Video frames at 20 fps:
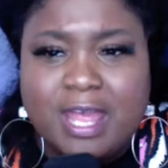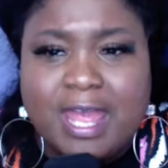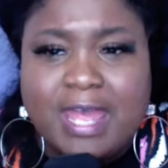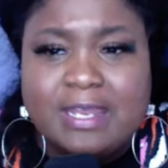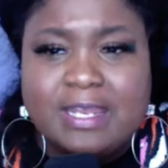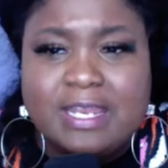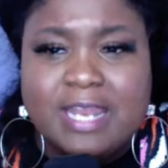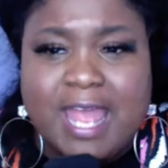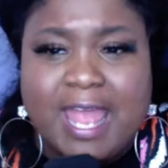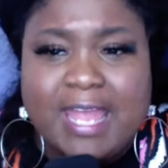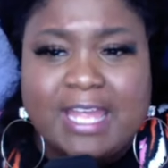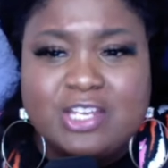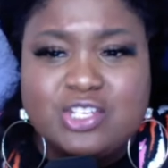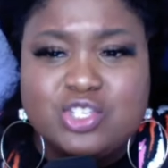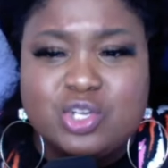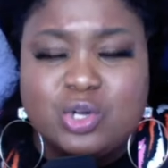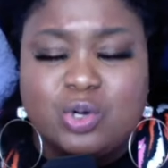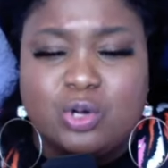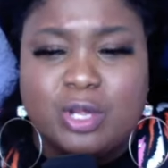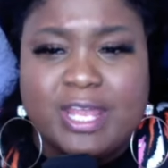and an
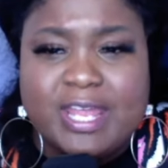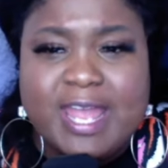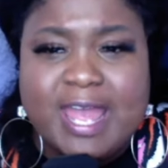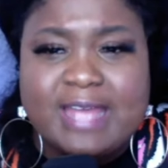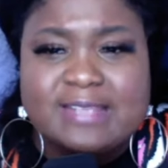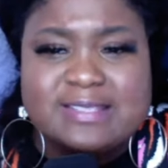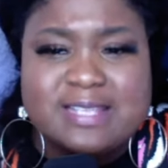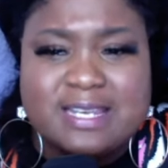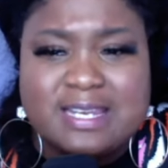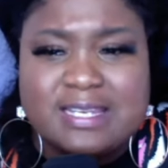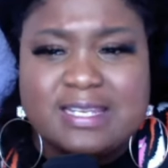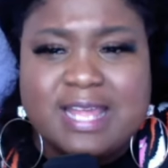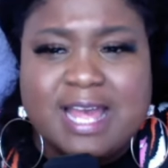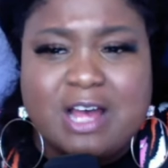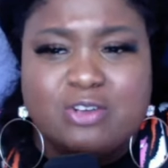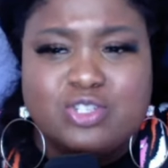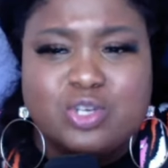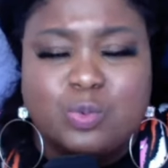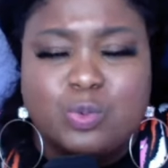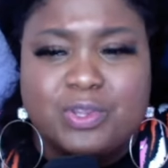angel, he has an
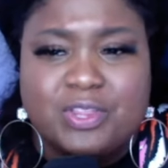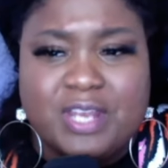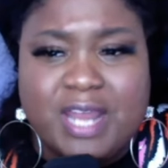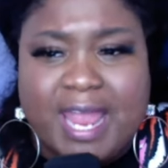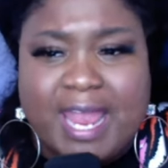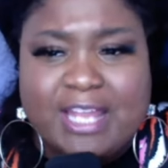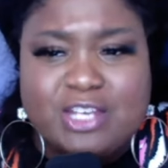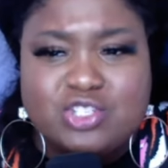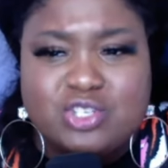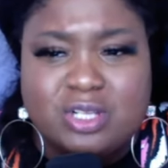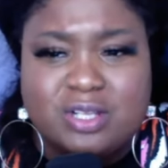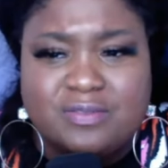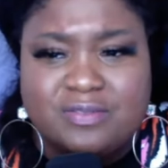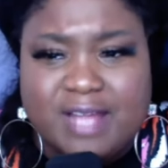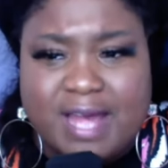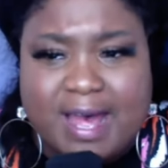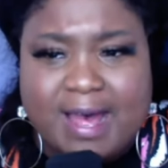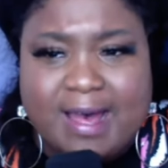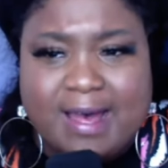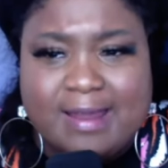encounter with an angel
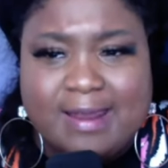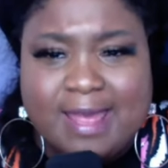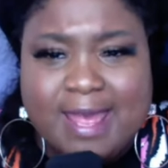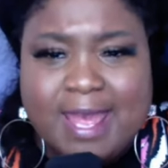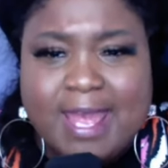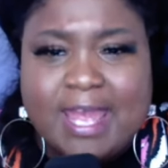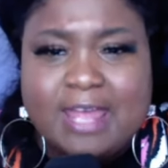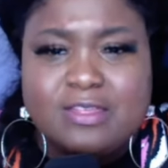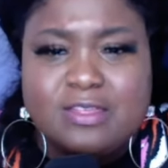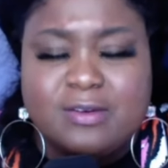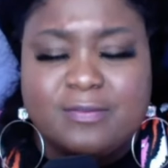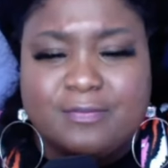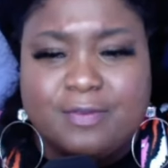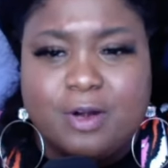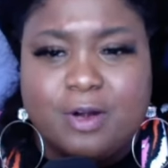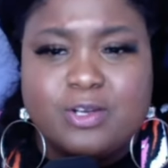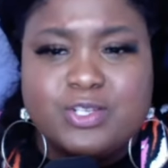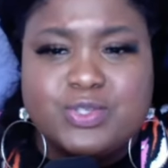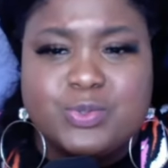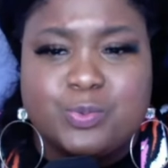of God. And the
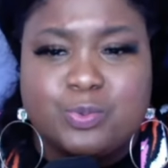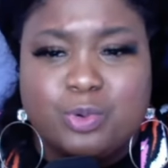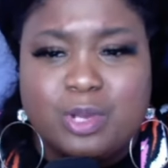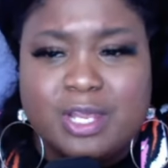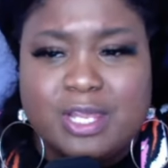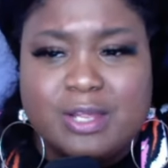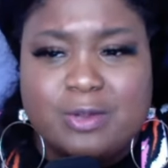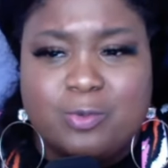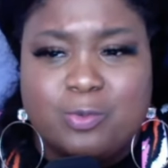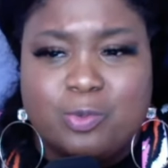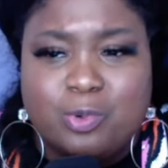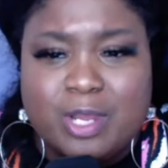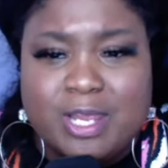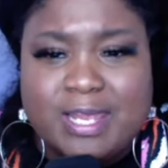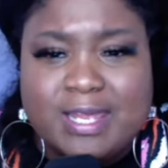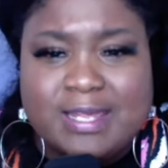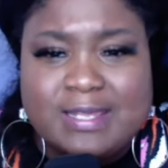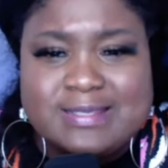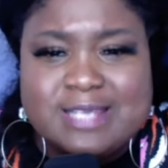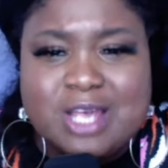verse re-
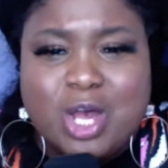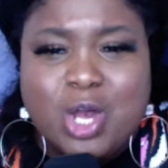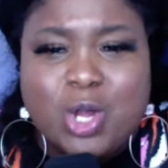reads,